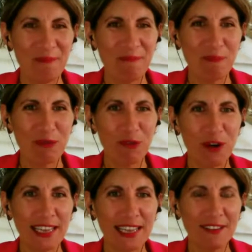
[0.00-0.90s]

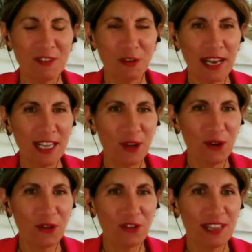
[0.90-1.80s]
Before I
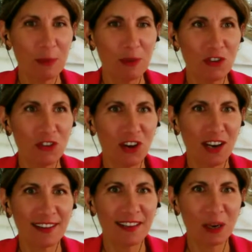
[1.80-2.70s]
close, let me just
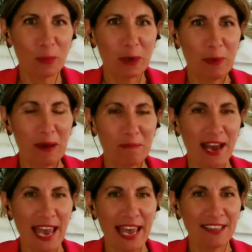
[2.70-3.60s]
talk a little bit about
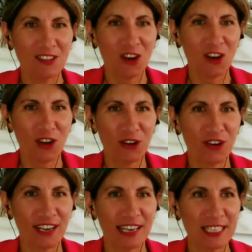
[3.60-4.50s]
my Head
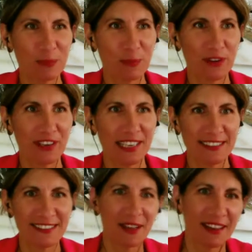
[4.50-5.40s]
Talker
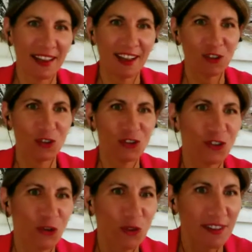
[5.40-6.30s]
experience. I'll just
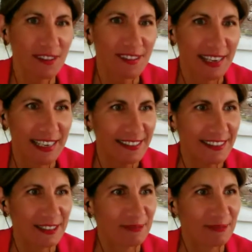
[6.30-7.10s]
show you the site.